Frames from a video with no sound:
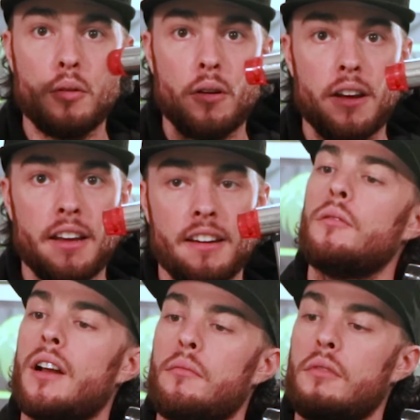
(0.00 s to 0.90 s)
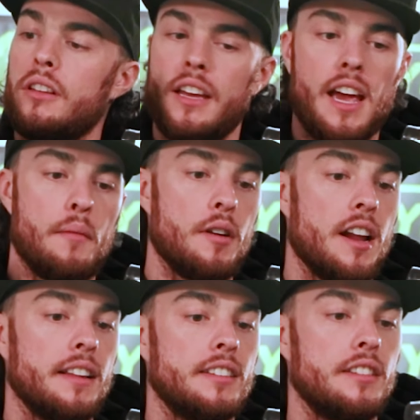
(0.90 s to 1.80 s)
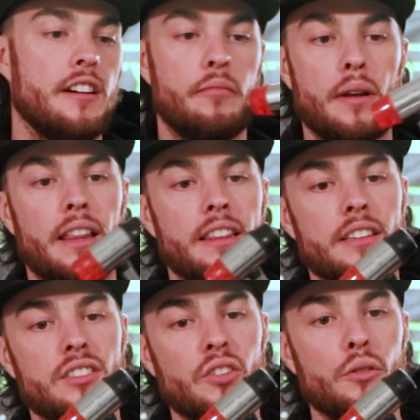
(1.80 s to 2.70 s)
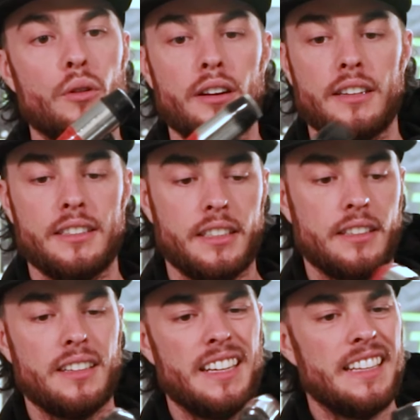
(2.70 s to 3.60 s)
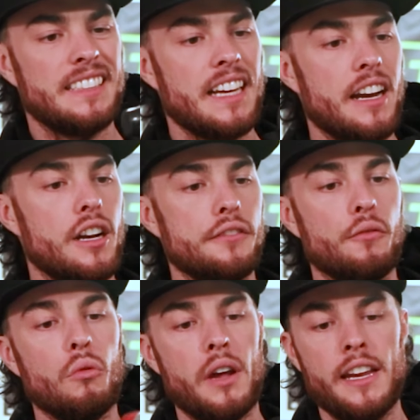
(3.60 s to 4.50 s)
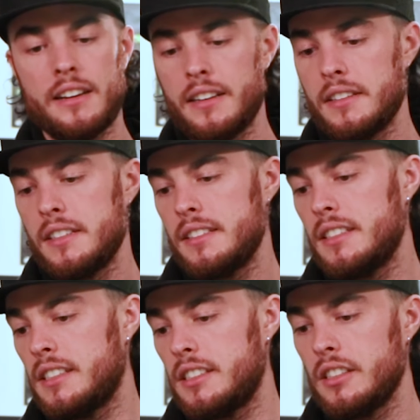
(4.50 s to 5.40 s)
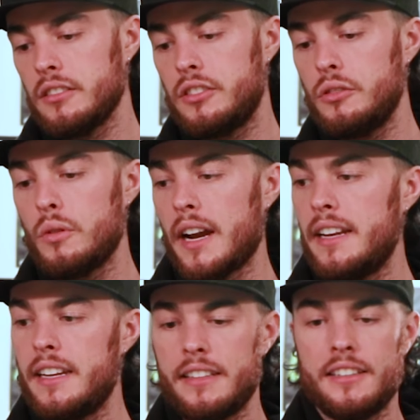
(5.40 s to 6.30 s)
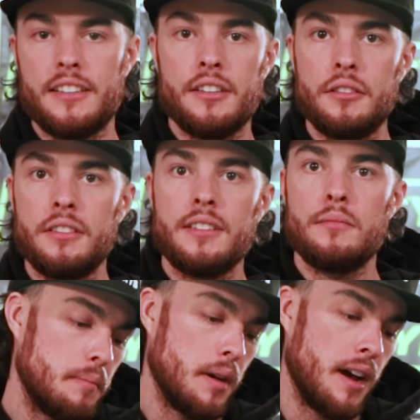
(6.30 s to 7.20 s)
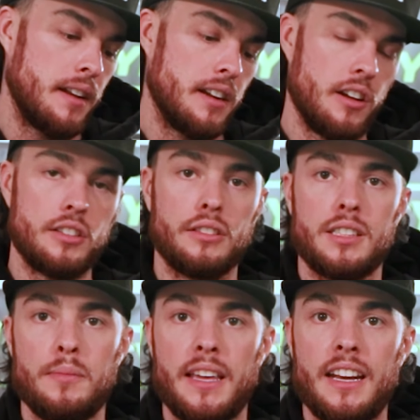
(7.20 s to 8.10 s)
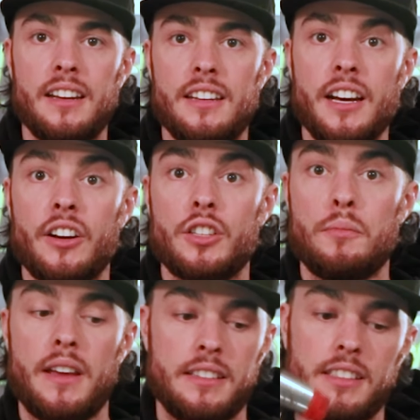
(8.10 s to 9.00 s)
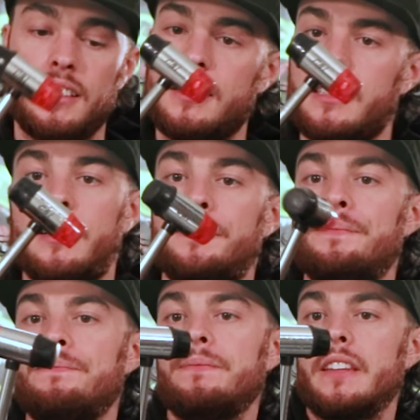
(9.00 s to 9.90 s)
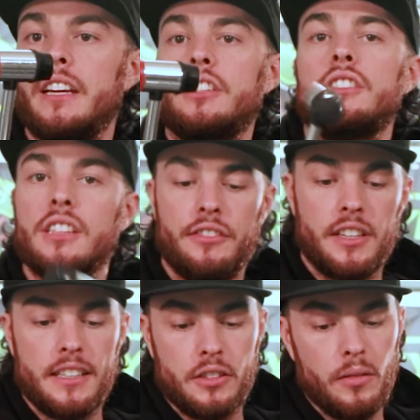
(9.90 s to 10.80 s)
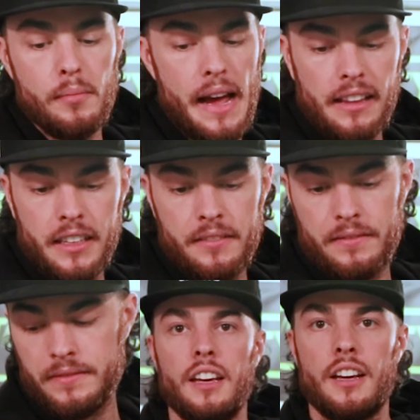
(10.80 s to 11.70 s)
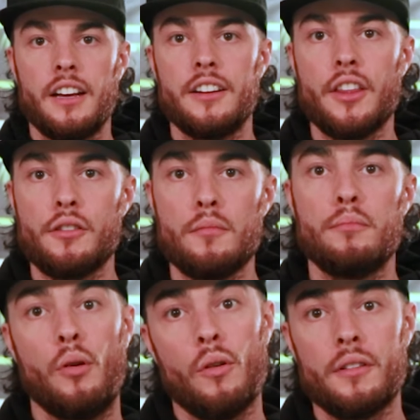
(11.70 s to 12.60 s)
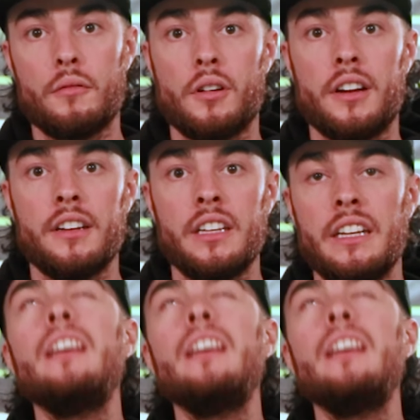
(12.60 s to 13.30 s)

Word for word: boy when I'm really hammering on stuff, but I like this little one because it got enough weight to still do what I need it to do, but it also lets me get into tighter spaces. So get yourself a nice little mallet. Another important one